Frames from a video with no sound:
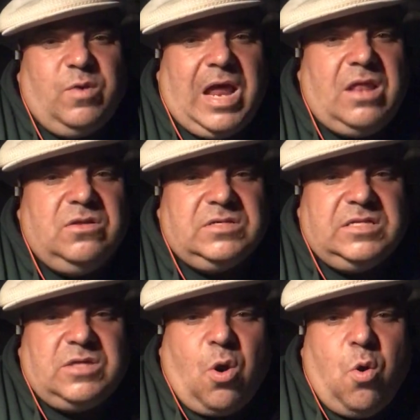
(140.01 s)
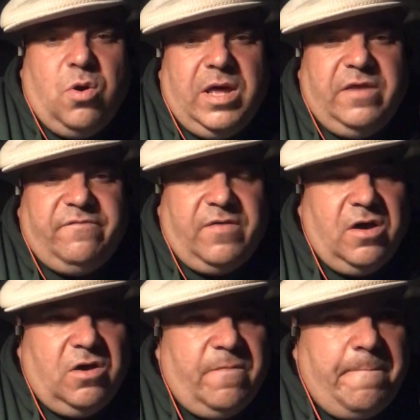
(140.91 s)
when I look at the whole
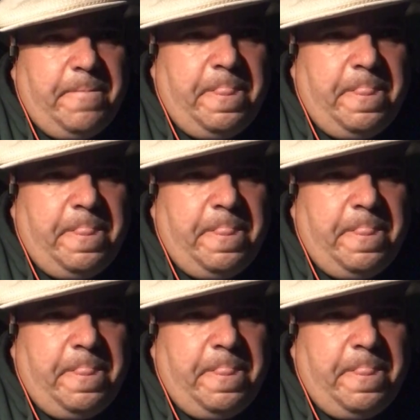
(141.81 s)
NFL,